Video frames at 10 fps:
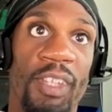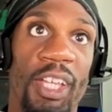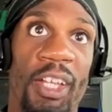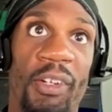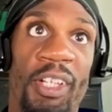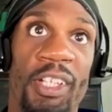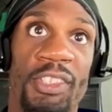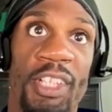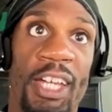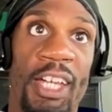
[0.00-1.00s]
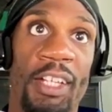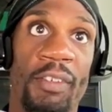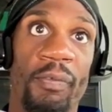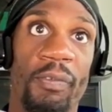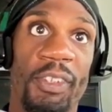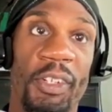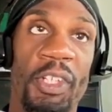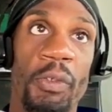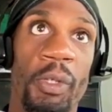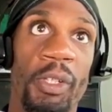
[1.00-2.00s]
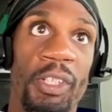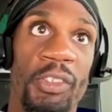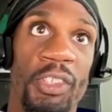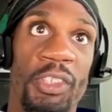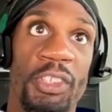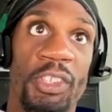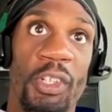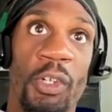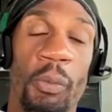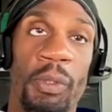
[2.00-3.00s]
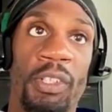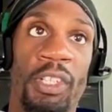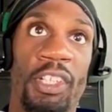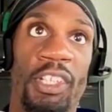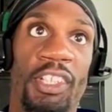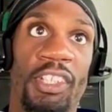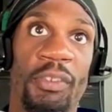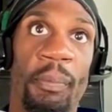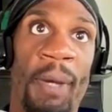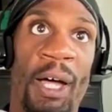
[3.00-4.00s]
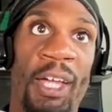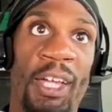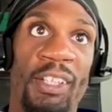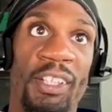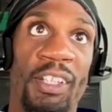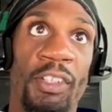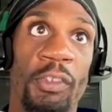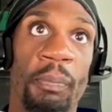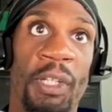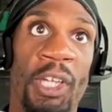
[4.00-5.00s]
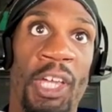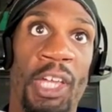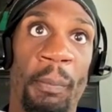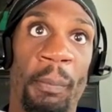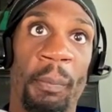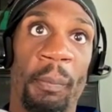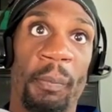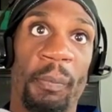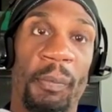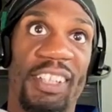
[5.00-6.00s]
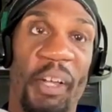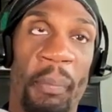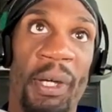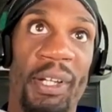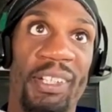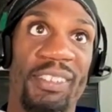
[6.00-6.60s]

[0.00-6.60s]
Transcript: on his side, he really just opened his mind and became like putty,